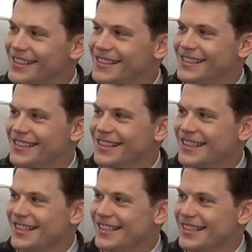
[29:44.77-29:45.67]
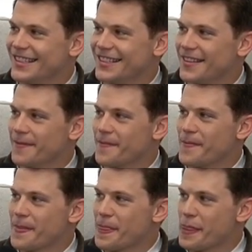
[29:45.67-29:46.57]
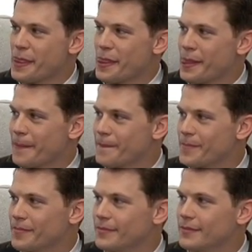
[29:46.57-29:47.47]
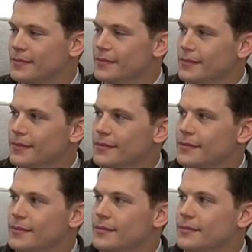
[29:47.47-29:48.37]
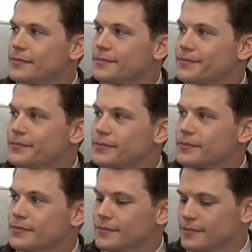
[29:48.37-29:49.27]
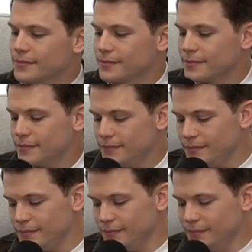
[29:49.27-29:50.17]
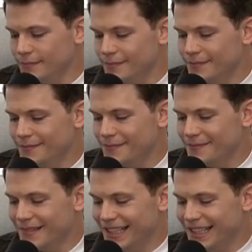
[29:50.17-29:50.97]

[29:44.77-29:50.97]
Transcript: No words are spoken by the person on screen.